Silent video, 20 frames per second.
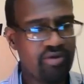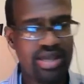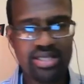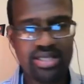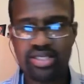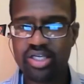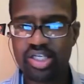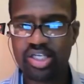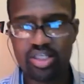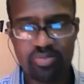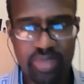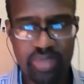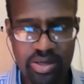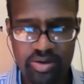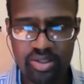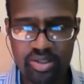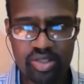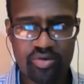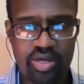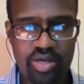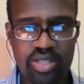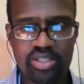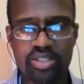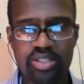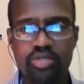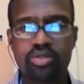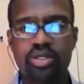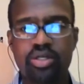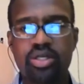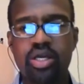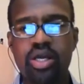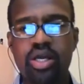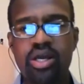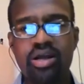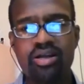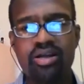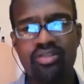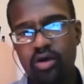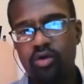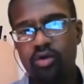Experian, TransUnion,
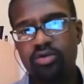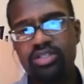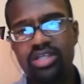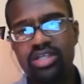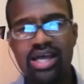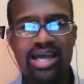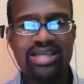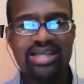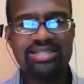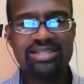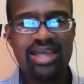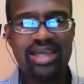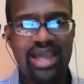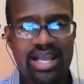those guys